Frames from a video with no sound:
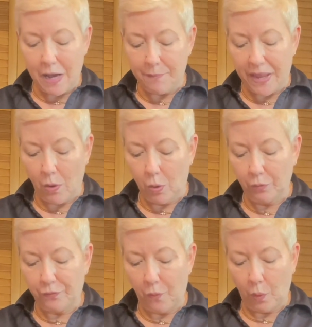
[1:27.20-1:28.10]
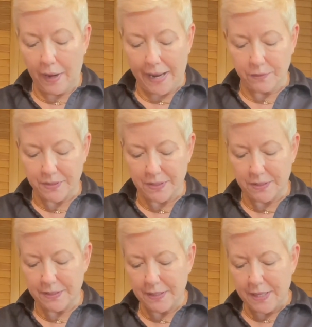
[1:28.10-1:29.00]
They hold 4
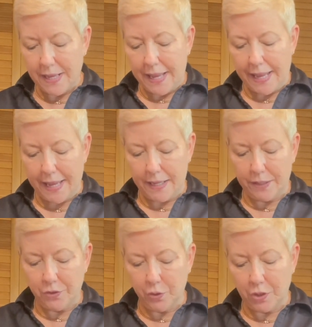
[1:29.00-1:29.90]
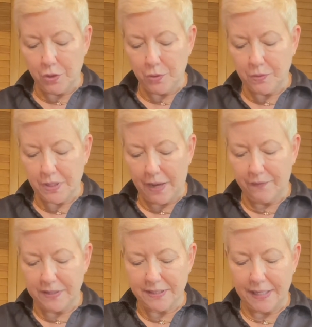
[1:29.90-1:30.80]
ounces. And you can use
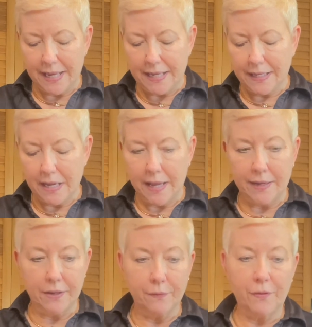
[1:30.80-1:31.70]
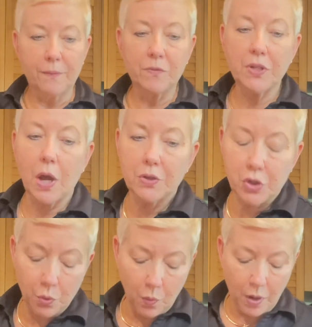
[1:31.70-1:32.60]
obviously any kind of sauce
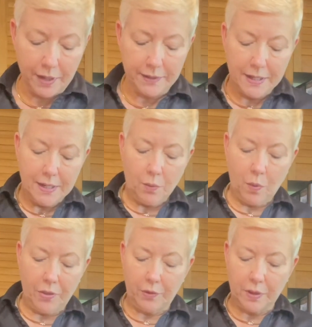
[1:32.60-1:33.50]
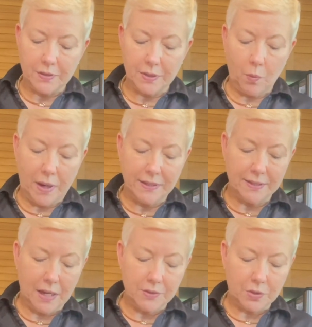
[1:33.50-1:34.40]
you want, whether it's a white
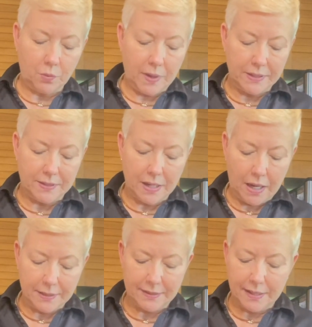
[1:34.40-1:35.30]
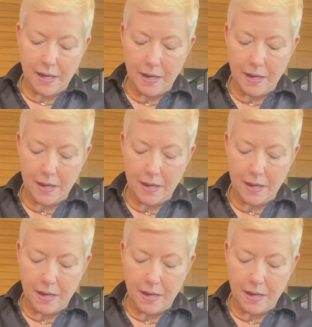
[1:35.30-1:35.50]
sauce or red sauce,